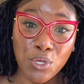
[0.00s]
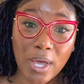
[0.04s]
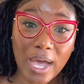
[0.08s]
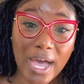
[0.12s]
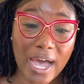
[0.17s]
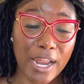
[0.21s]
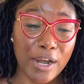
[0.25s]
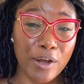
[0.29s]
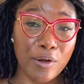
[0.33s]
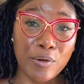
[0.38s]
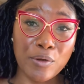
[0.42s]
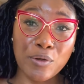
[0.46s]

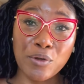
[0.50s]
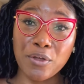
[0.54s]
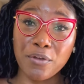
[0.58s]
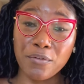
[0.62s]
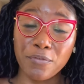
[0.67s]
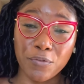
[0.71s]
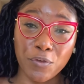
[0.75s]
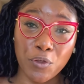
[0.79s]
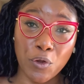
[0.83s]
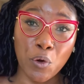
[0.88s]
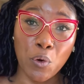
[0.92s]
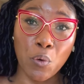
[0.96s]
I don't know
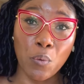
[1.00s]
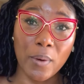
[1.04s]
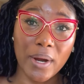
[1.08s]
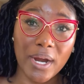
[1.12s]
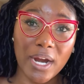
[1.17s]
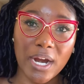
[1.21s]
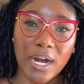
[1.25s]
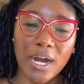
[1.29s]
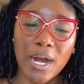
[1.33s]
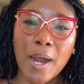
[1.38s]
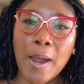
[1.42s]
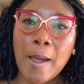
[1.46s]
if you're
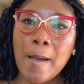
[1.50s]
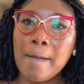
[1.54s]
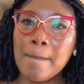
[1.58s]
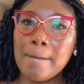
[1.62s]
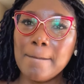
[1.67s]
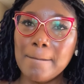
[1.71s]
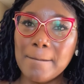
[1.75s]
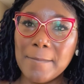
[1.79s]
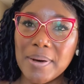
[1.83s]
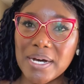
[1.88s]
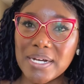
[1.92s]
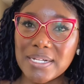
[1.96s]
aware,
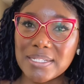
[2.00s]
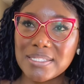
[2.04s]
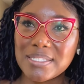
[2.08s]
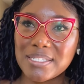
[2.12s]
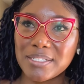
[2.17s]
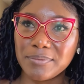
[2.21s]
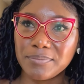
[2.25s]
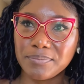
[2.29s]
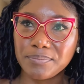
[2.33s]
but